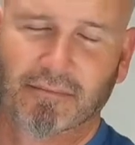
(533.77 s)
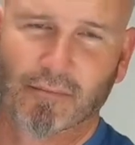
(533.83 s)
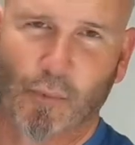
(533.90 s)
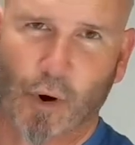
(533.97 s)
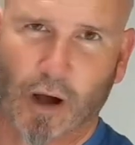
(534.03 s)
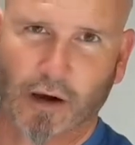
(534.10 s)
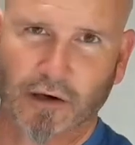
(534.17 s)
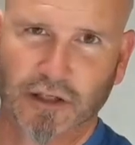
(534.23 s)

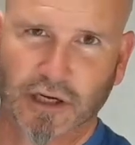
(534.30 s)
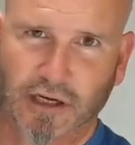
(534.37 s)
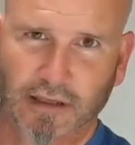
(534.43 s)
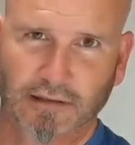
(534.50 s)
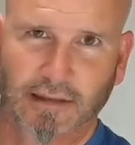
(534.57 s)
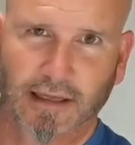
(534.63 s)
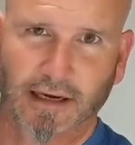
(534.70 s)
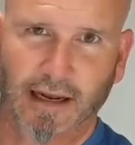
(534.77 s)
water jug
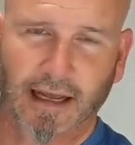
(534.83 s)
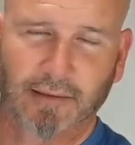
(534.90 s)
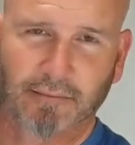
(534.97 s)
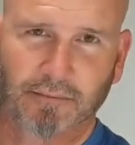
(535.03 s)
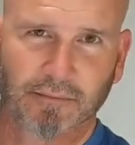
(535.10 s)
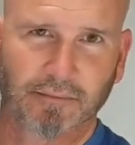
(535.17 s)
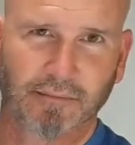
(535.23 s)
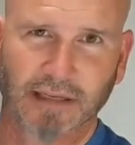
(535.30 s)
that I
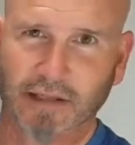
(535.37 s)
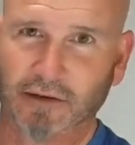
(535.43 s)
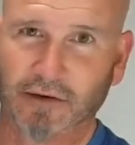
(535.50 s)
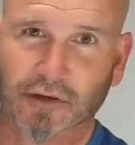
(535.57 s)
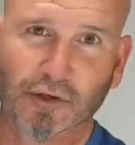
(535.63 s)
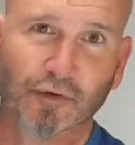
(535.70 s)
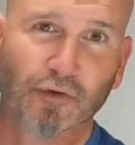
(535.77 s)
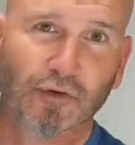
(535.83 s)
either
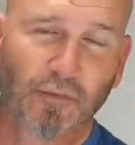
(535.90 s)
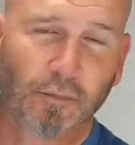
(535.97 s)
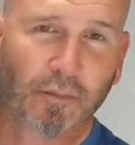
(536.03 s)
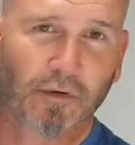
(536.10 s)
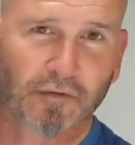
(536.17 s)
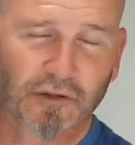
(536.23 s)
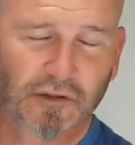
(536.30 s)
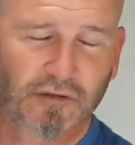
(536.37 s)
use,
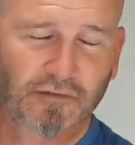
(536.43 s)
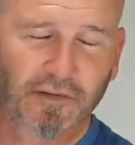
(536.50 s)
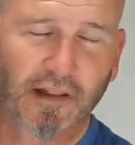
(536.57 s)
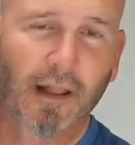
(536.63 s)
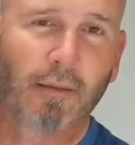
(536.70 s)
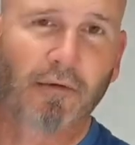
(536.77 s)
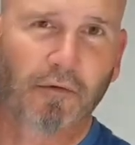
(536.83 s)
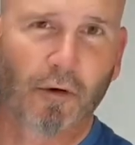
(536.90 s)
fill
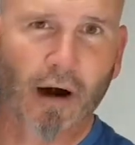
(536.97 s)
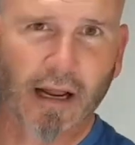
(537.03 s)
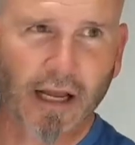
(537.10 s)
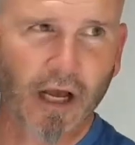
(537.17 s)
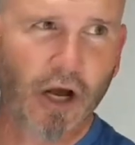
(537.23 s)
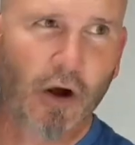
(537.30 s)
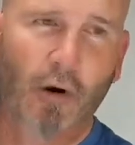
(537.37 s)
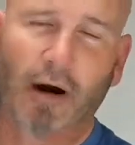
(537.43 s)
it before I
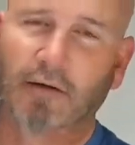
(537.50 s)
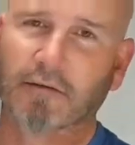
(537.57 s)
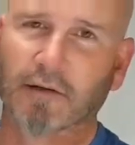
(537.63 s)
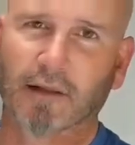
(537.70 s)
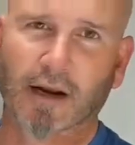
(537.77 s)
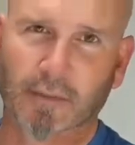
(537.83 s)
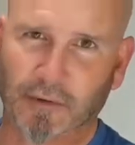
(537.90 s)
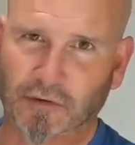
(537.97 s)
go, or I fill
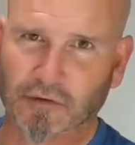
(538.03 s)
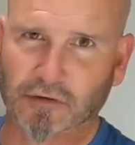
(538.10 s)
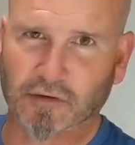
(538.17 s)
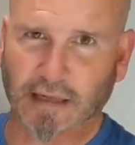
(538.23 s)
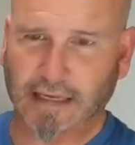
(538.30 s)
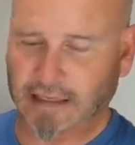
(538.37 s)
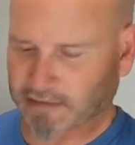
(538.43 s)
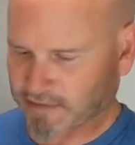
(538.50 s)
it up as soon as
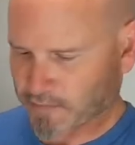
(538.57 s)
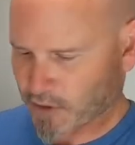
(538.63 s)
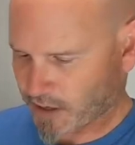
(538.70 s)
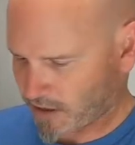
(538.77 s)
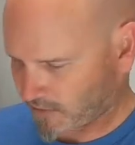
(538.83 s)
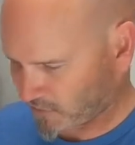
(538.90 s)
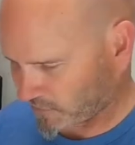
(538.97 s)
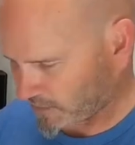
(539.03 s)
I get
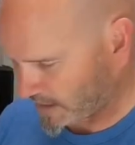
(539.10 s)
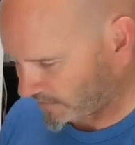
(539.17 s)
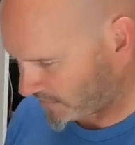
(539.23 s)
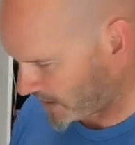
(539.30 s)
somewhere so that I've